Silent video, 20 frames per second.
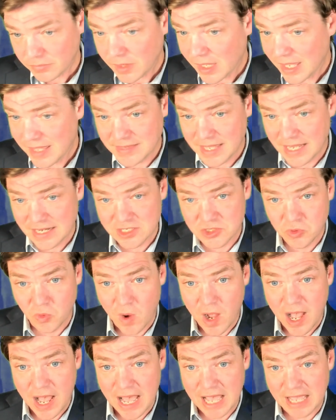And that is
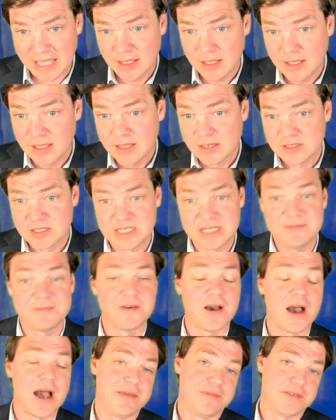why
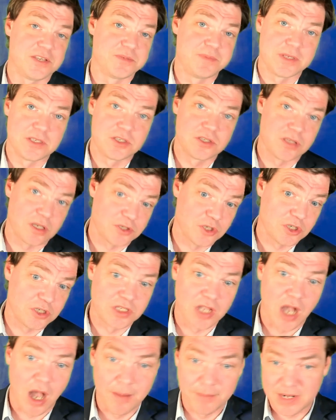c5 has been such a
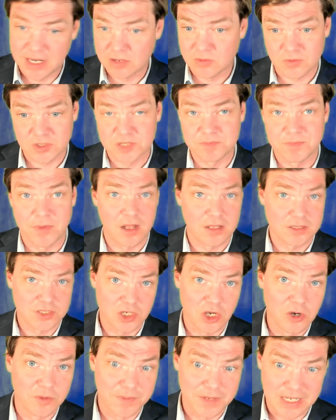dominant response,
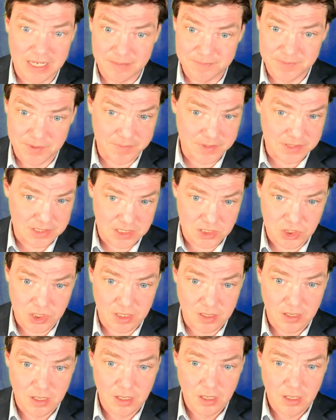opening up the position.